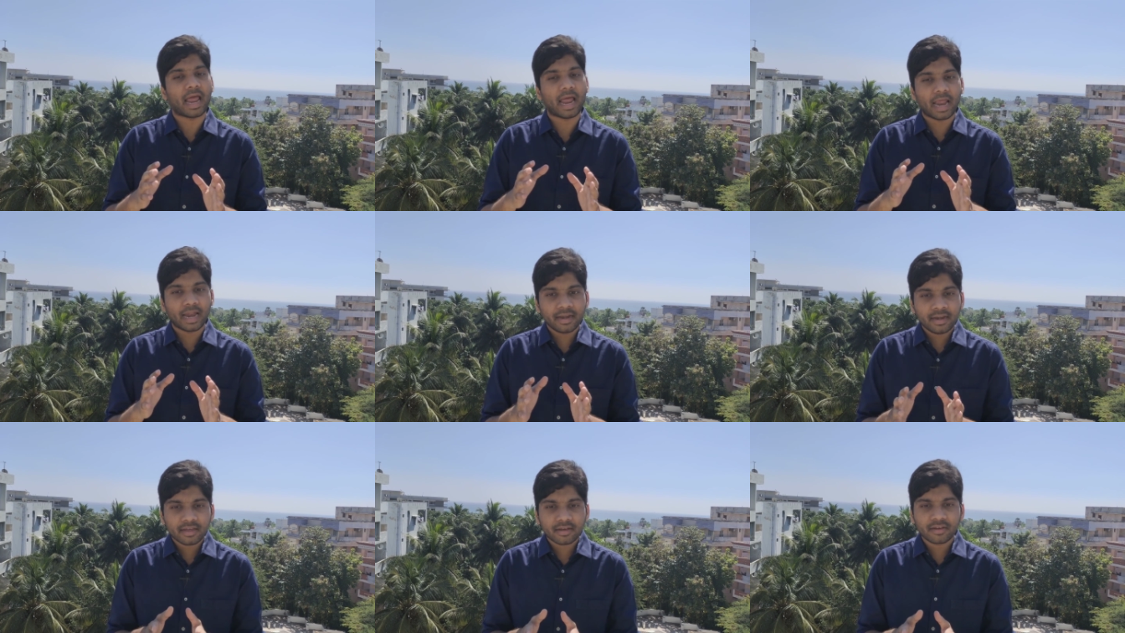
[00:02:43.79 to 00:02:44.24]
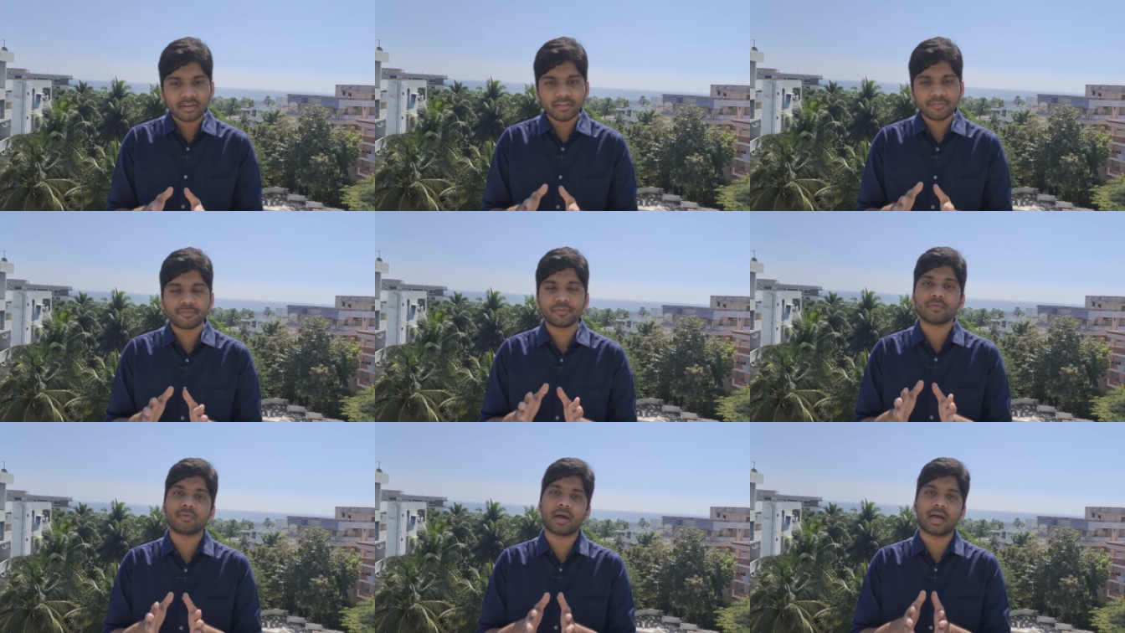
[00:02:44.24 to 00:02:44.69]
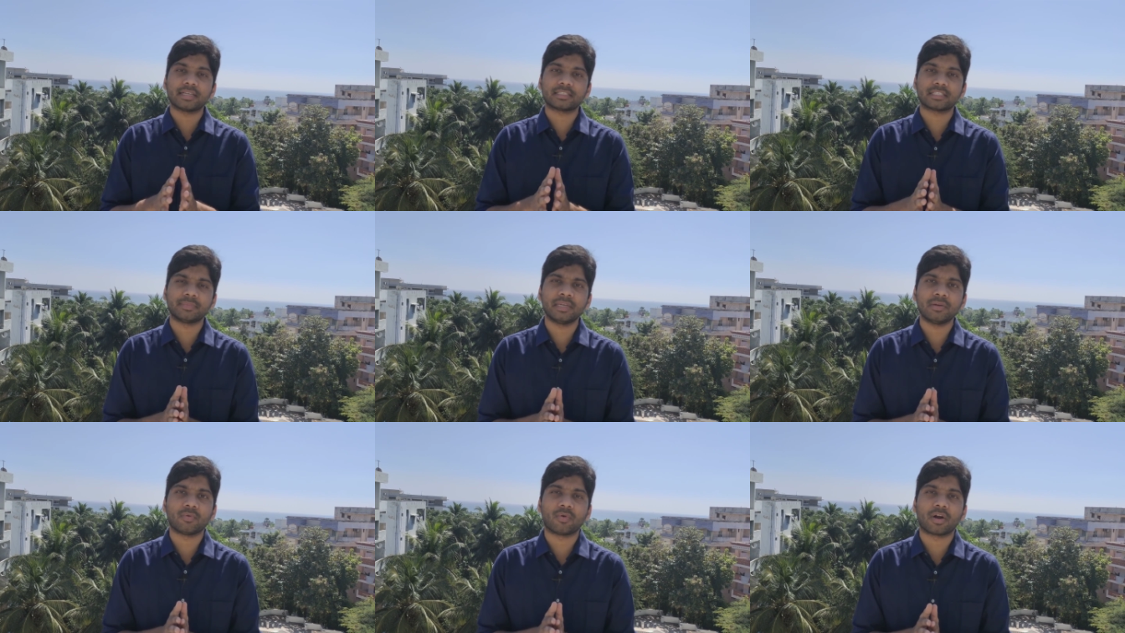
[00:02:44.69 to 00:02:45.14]
And if you
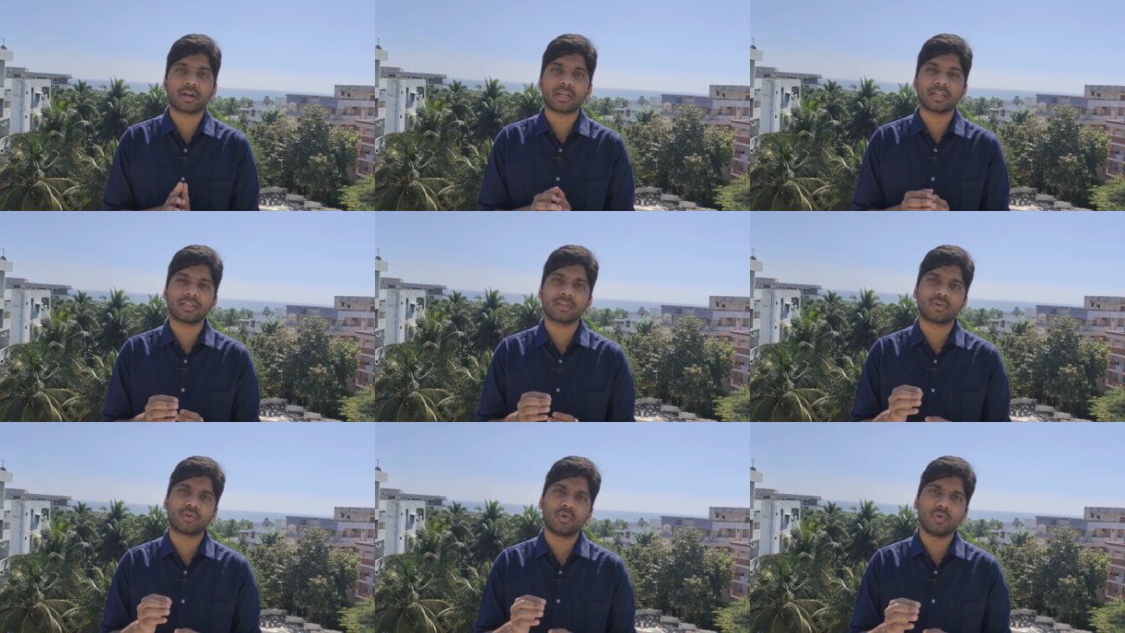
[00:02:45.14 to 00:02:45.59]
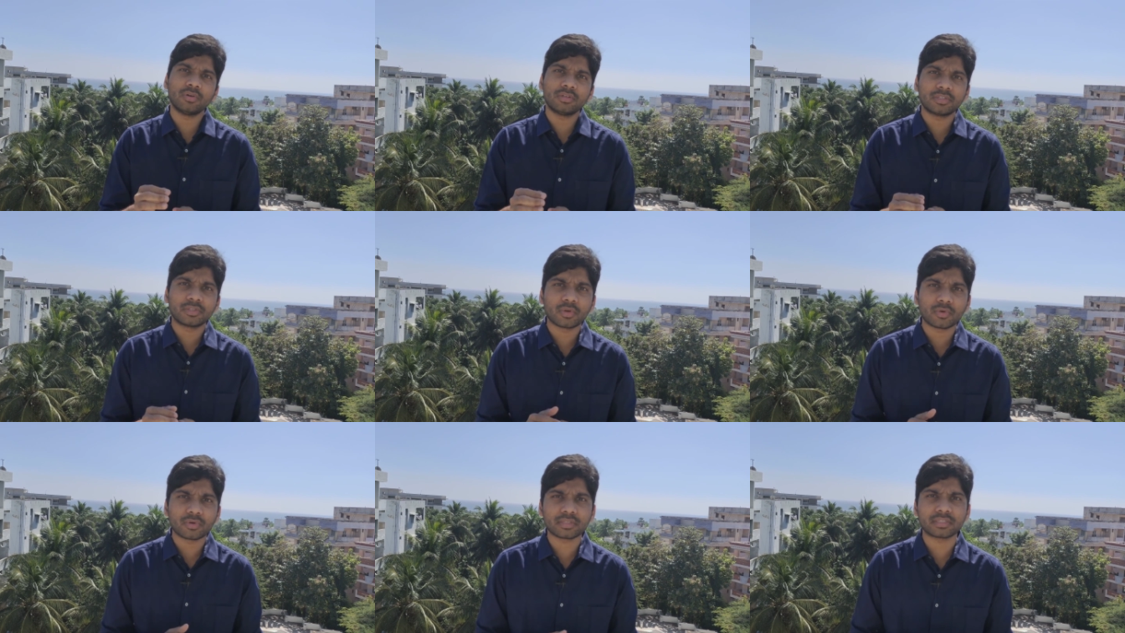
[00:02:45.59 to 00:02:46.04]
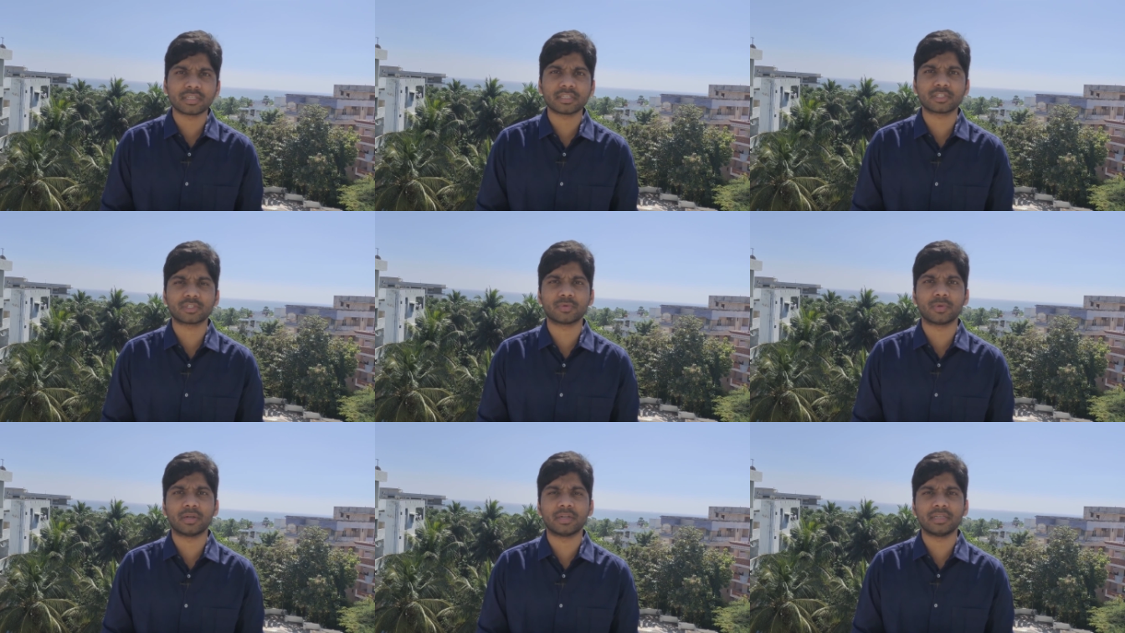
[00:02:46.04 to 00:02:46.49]
ask me what are the good
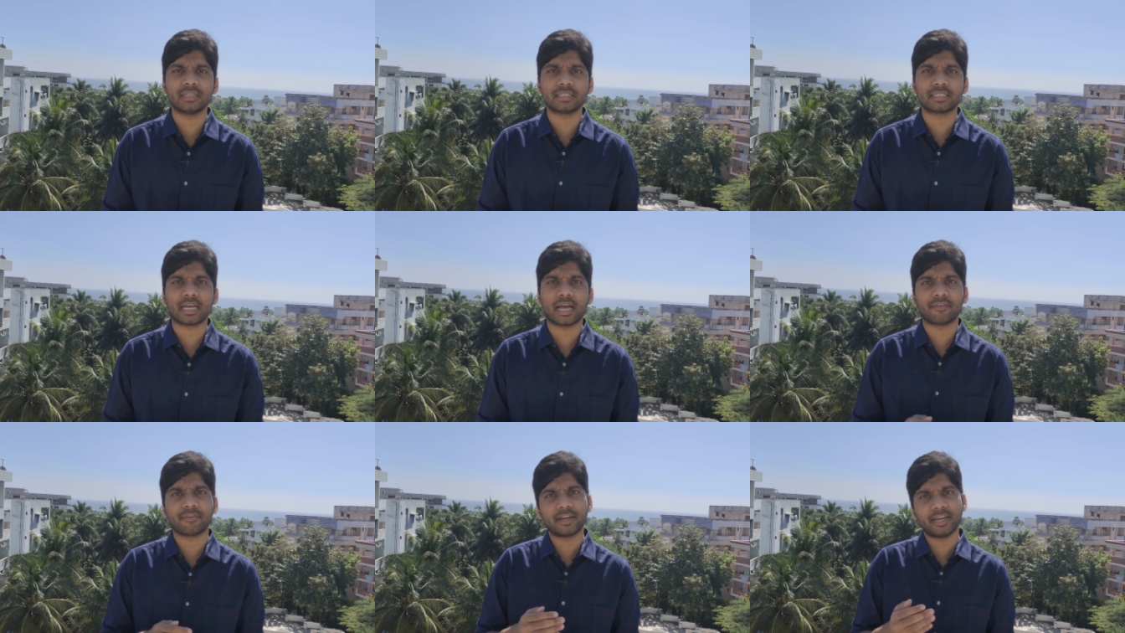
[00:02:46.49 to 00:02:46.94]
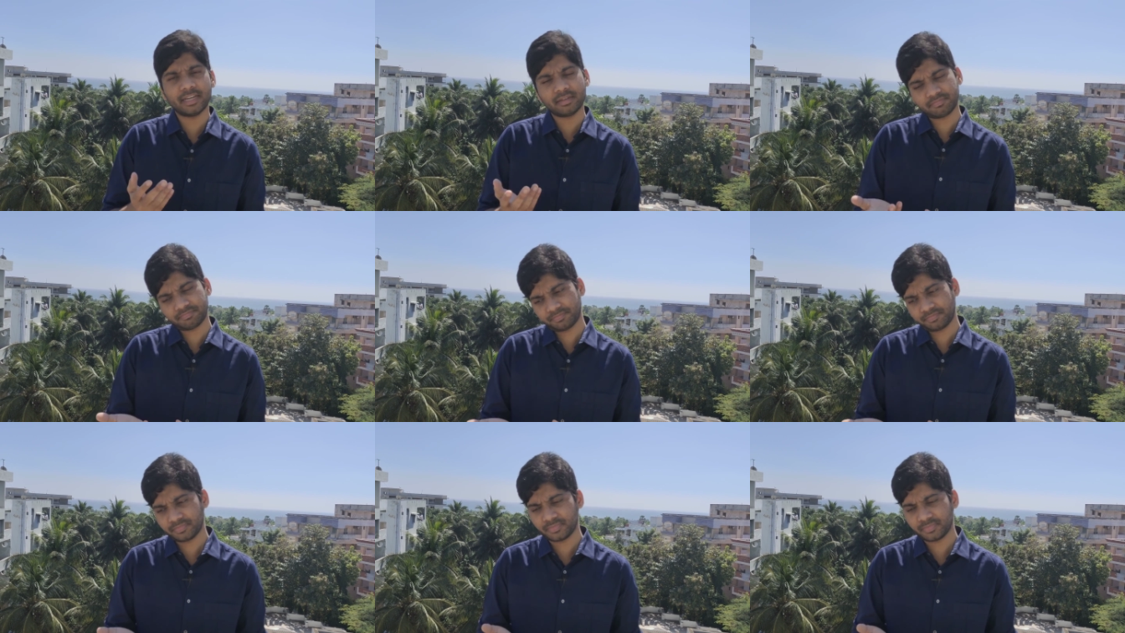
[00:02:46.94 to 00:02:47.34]
sources to learn Java 8,